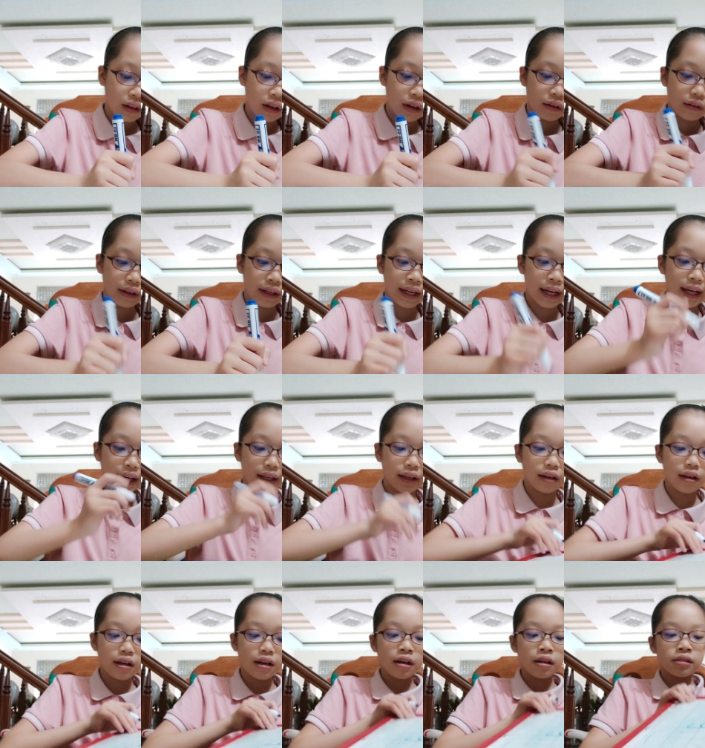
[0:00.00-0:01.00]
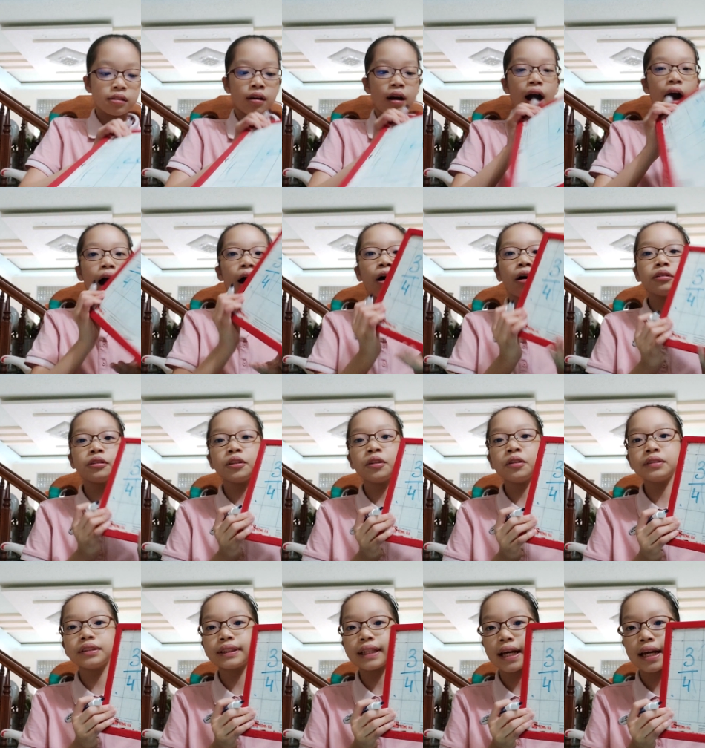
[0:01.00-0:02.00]
Okay, so how do
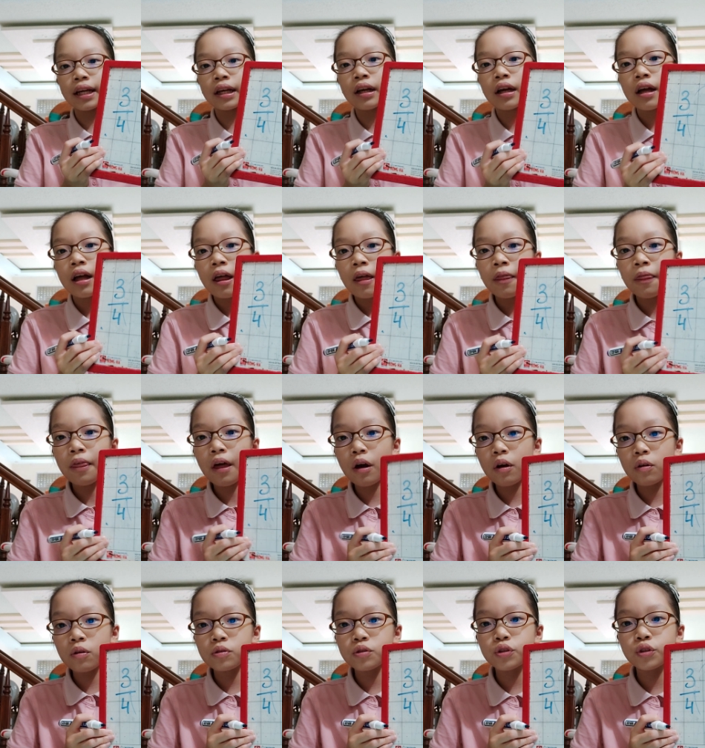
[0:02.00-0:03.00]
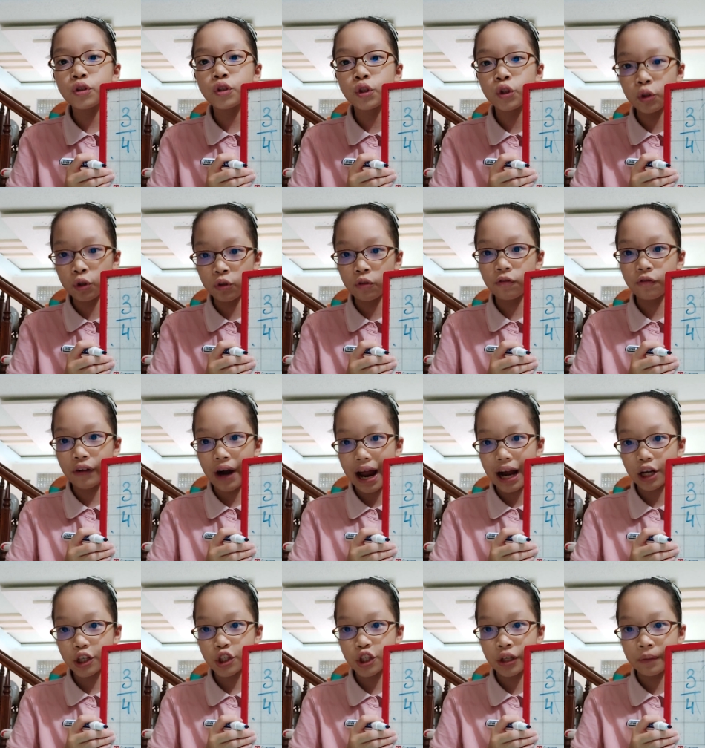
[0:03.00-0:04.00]
you say those 2
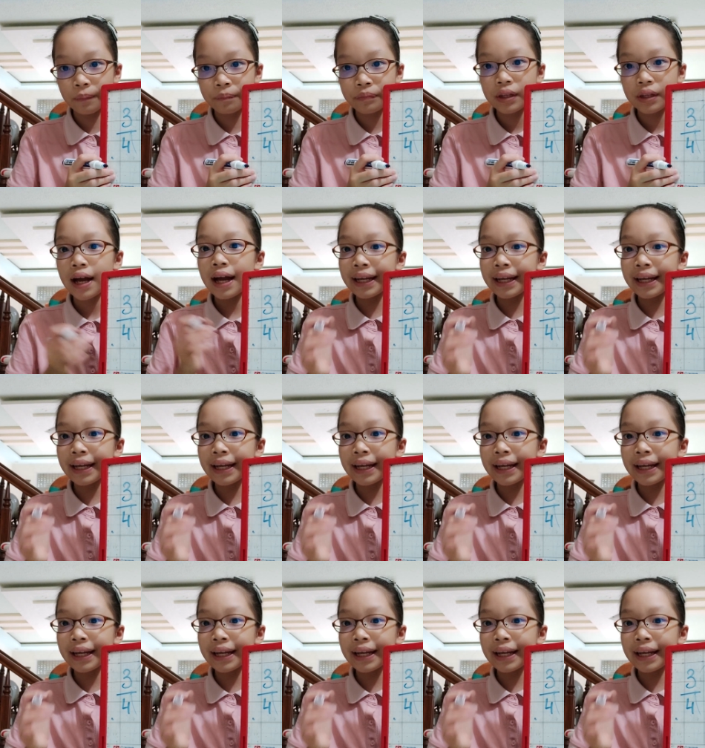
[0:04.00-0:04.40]
fractions?